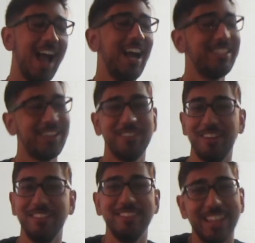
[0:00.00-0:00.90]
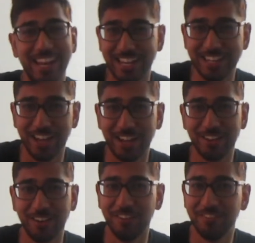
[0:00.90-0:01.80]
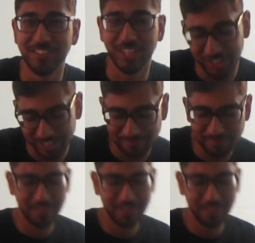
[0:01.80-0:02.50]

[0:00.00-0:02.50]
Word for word: We do yeah, 80 the cross trainer.